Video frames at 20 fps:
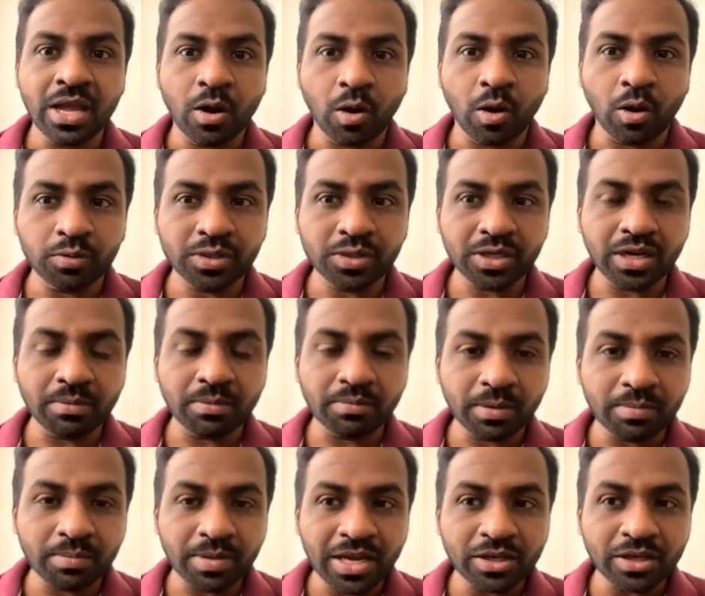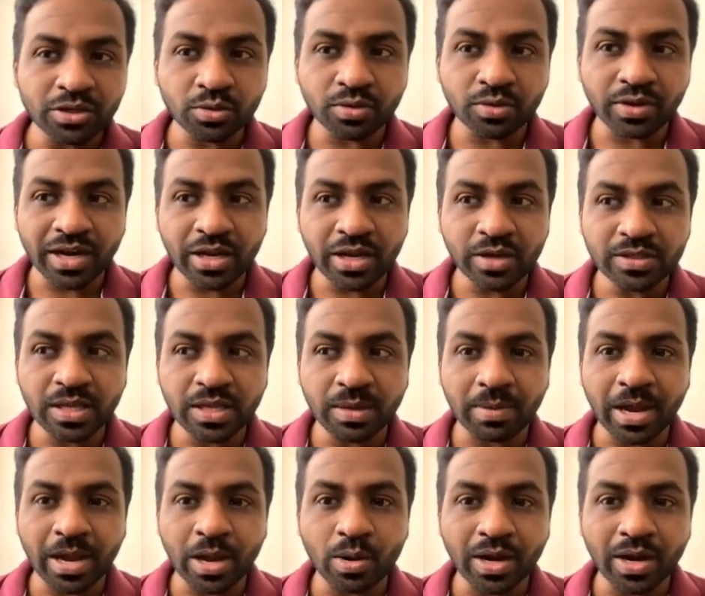Option number B, to reduce the
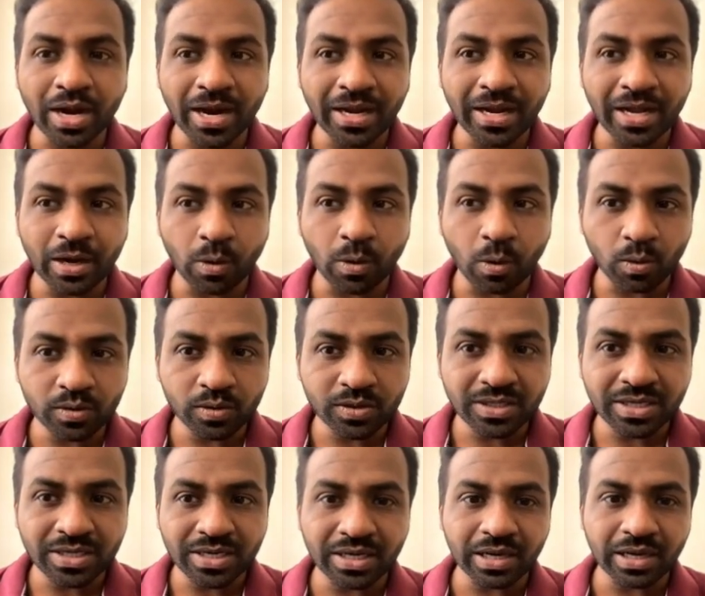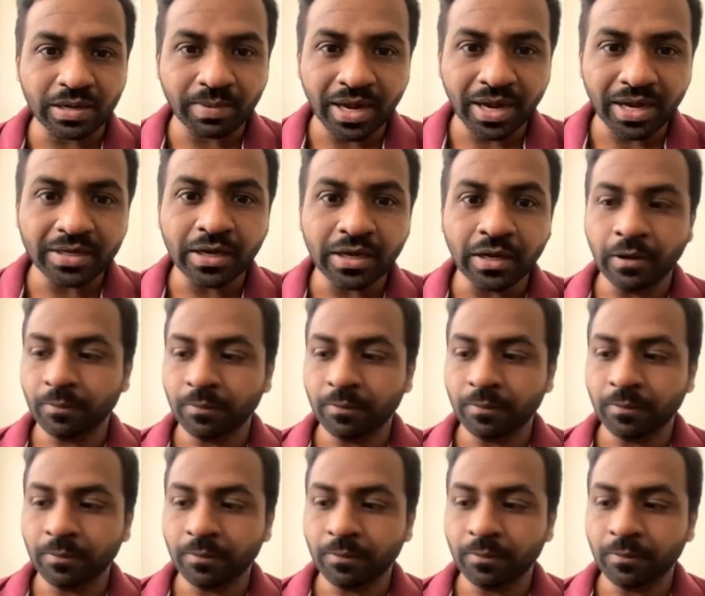myocardial oxygen demand.